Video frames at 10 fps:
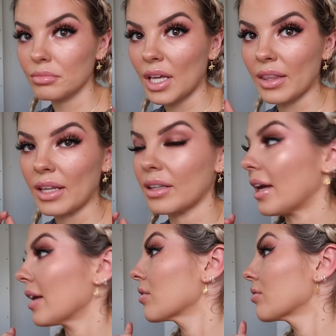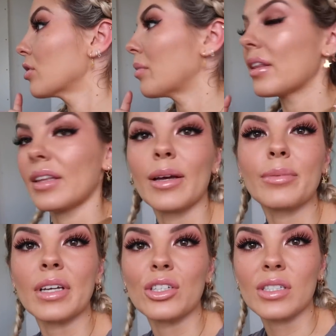And then like for my
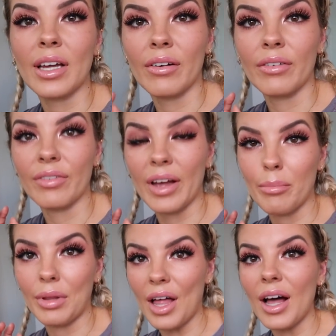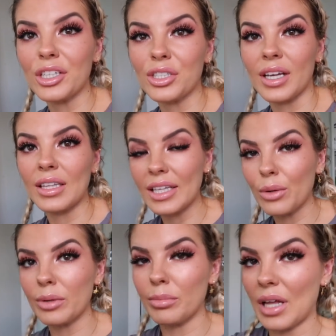lips, I just have a blush, like a
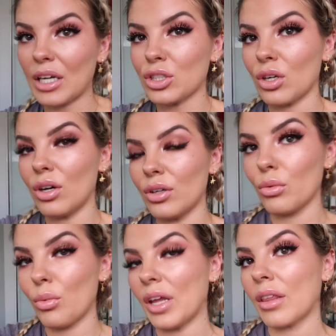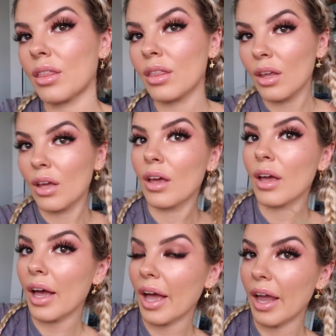liquid blush on with
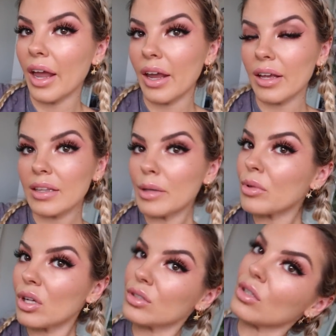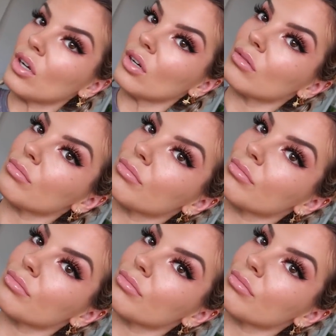a lip gloss on.